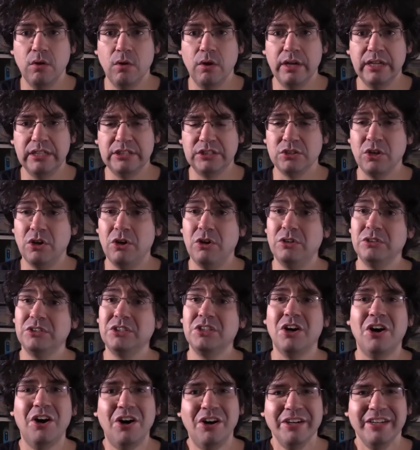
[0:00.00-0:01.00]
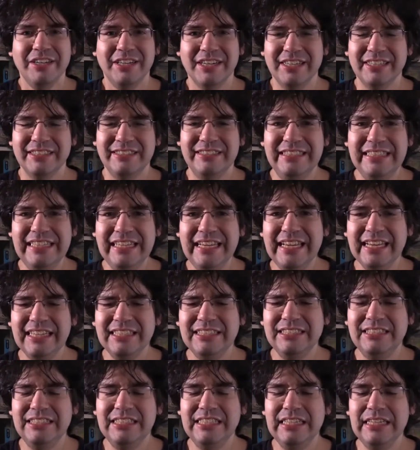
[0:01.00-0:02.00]
It's called KONGA
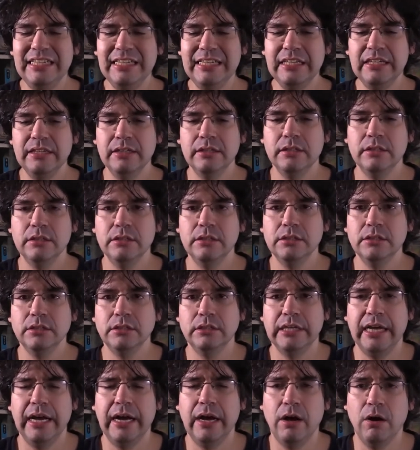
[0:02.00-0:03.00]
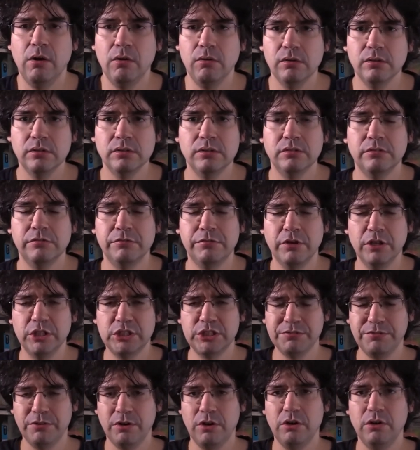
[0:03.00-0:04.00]
TNT. Now, first
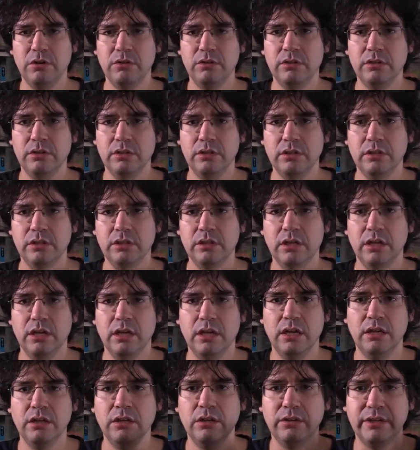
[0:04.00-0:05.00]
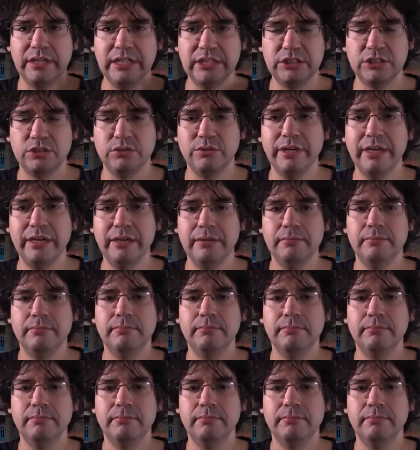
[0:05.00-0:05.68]
of all, a little history.